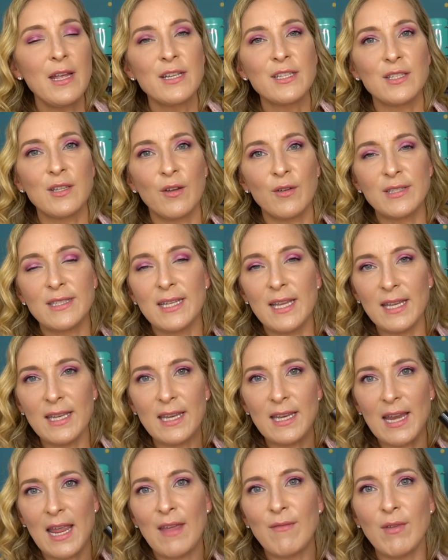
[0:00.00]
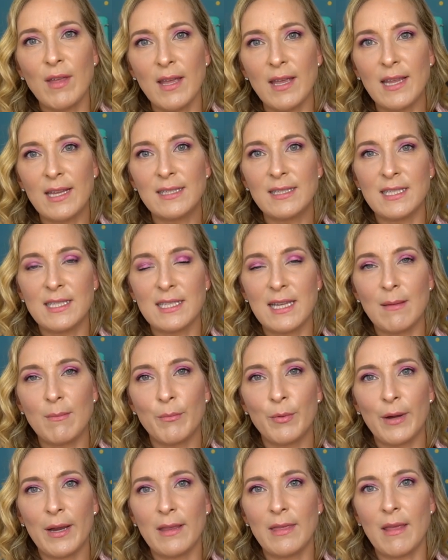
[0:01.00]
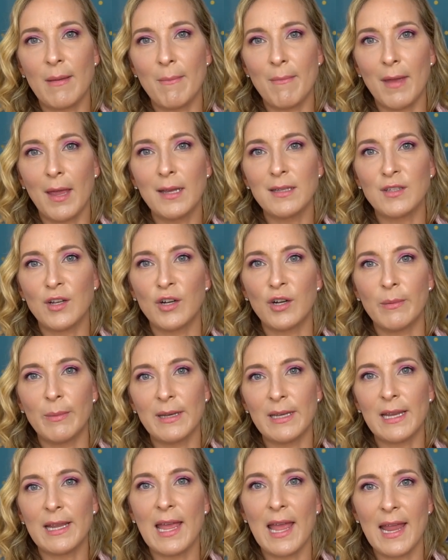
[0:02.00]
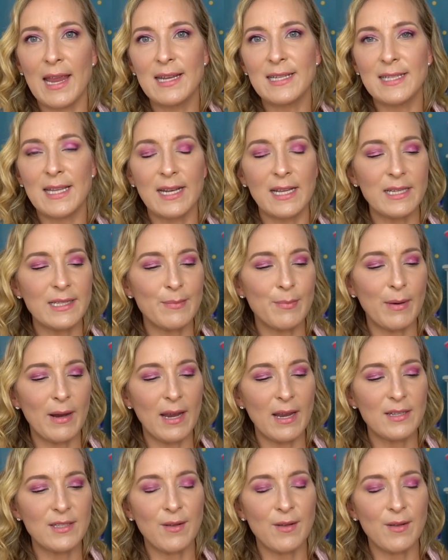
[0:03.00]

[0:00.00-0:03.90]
So Skindinavia is the same brand that makes Urban Decay Setting Spray.